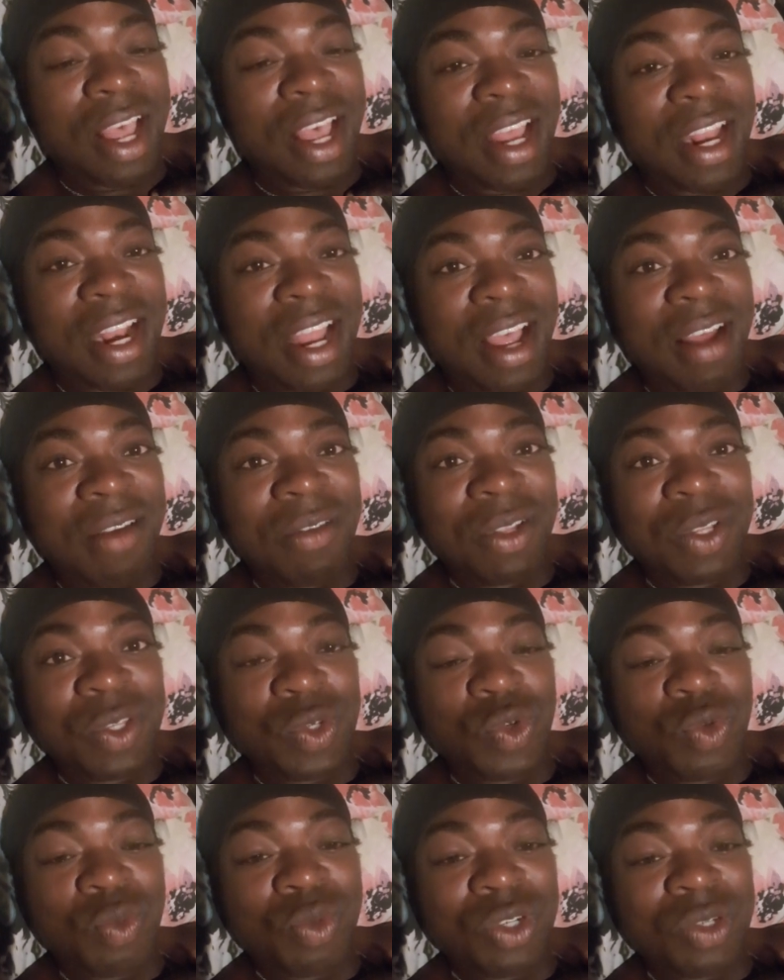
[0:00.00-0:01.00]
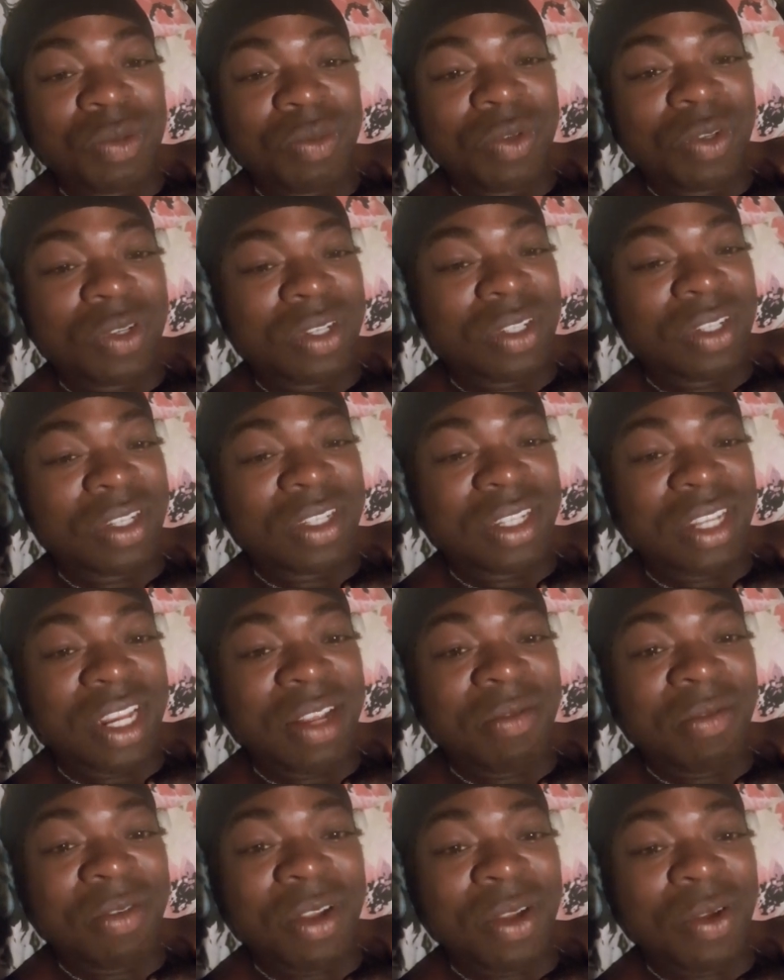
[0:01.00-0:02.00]
And having too much mucus is
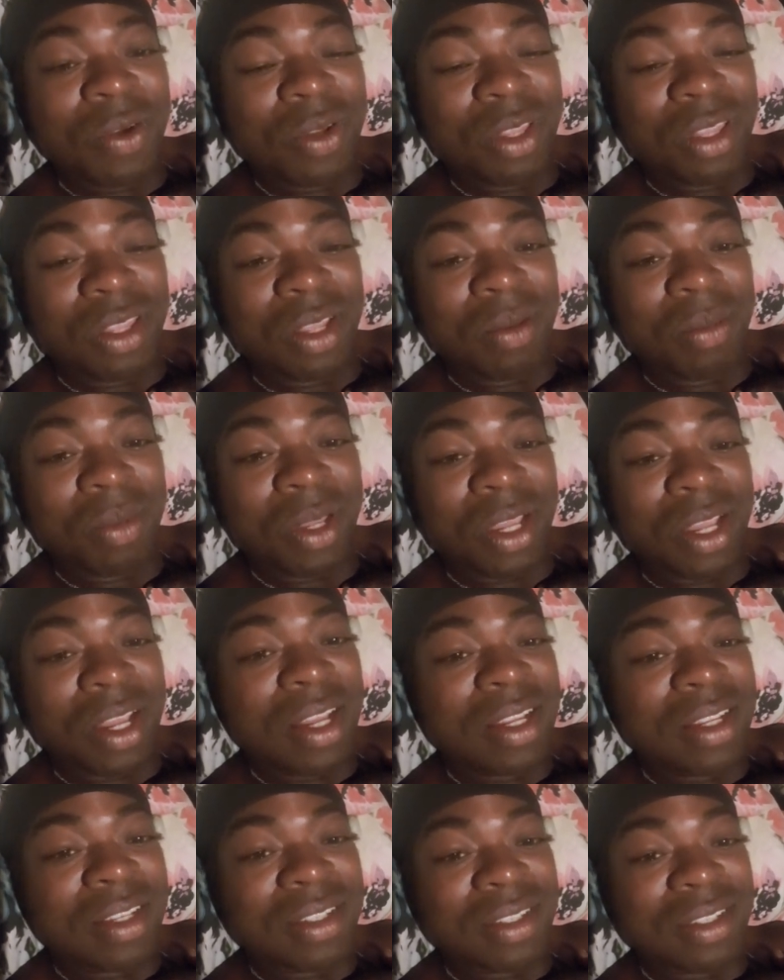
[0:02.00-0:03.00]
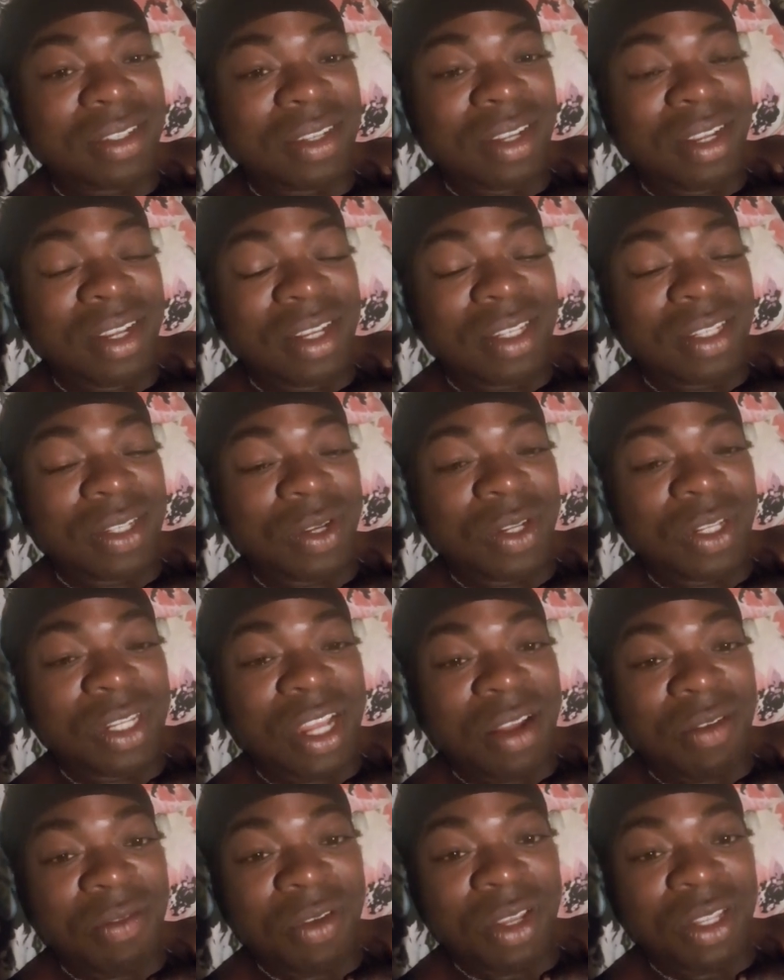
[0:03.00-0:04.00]
never a good thing because it's going
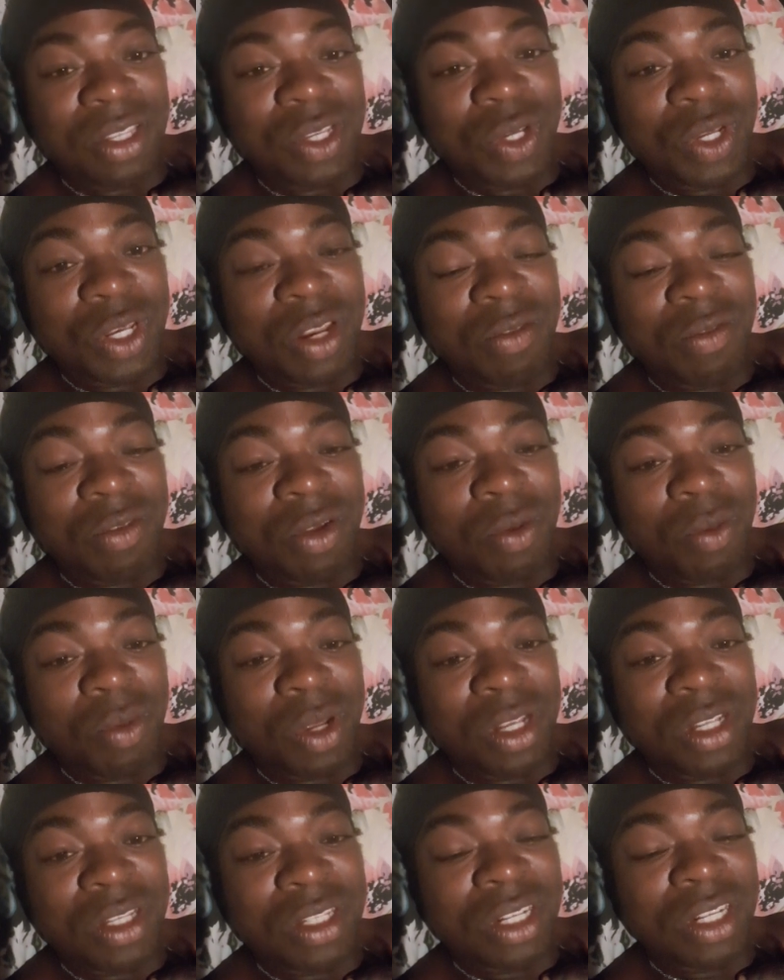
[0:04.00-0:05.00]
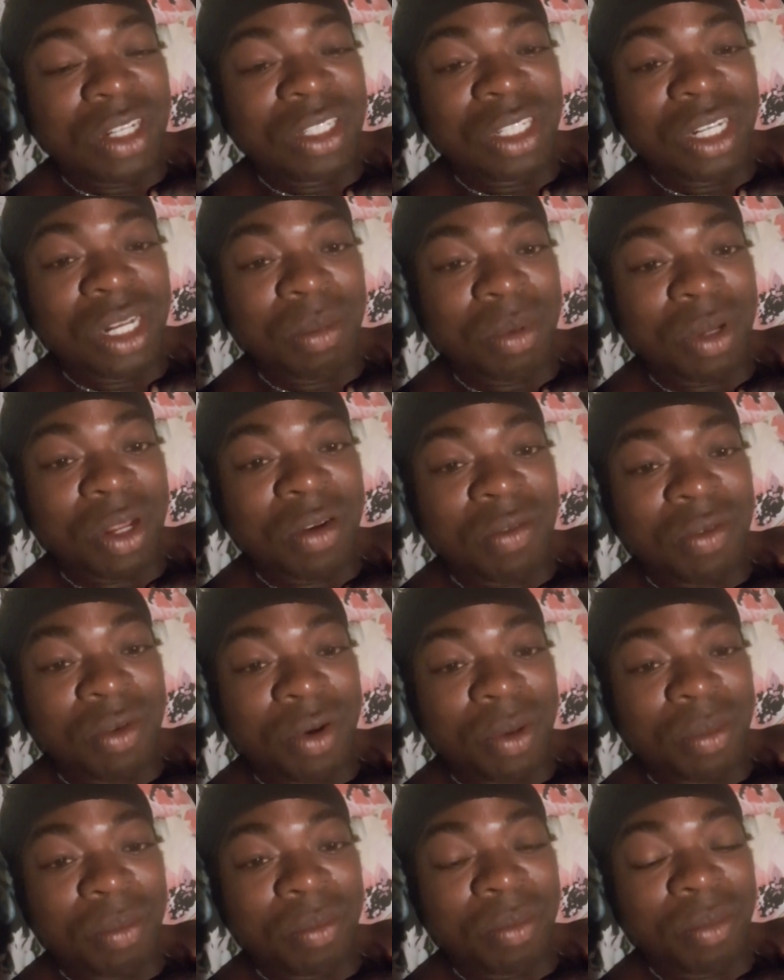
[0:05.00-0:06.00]
to affect you in different ways, shape and
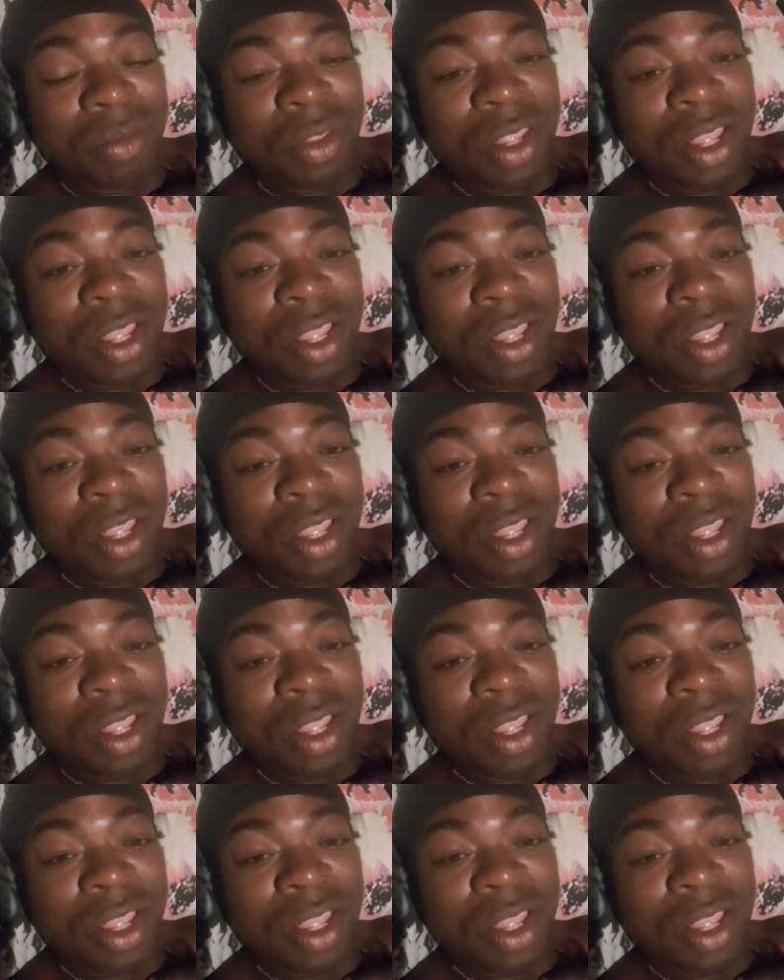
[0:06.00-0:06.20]
form.